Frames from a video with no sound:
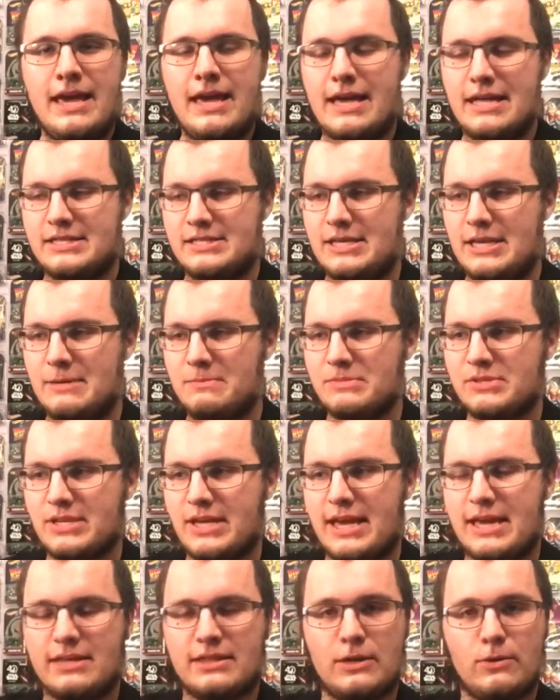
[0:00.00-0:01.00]
It seems
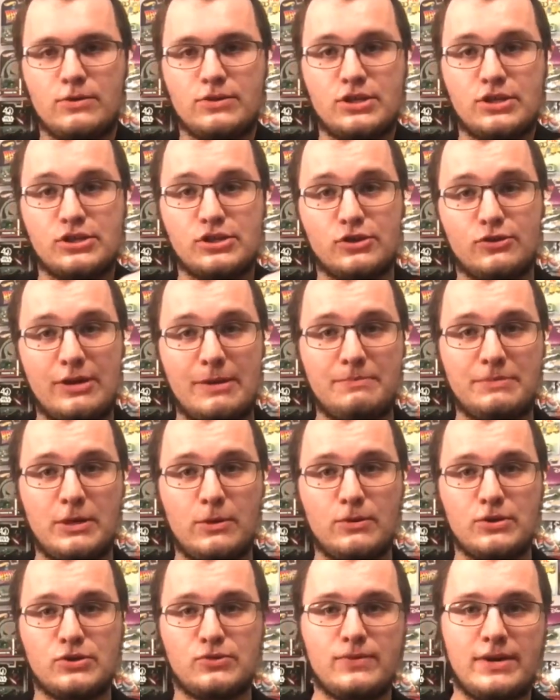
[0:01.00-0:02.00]
like there was a script that
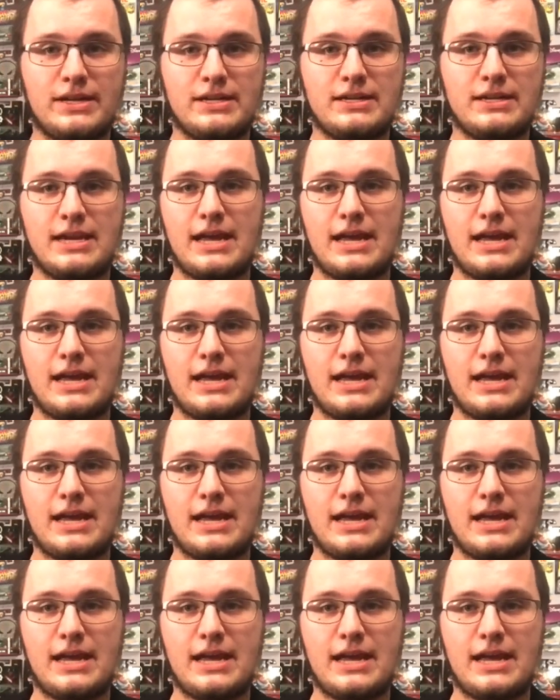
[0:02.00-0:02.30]
was written